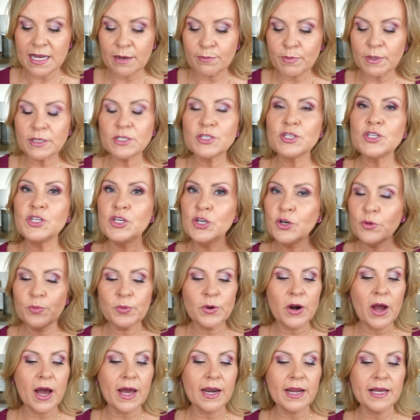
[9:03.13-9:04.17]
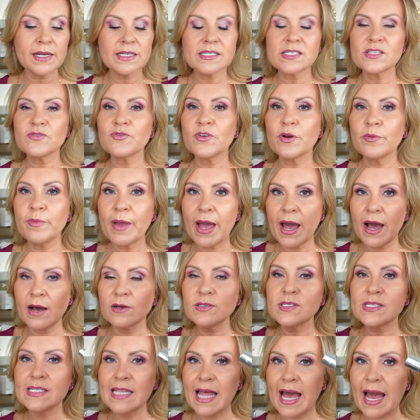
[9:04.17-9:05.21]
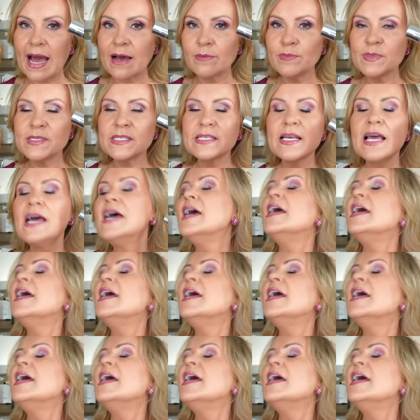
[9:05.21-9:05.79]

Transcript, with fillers: up two products from House Labs.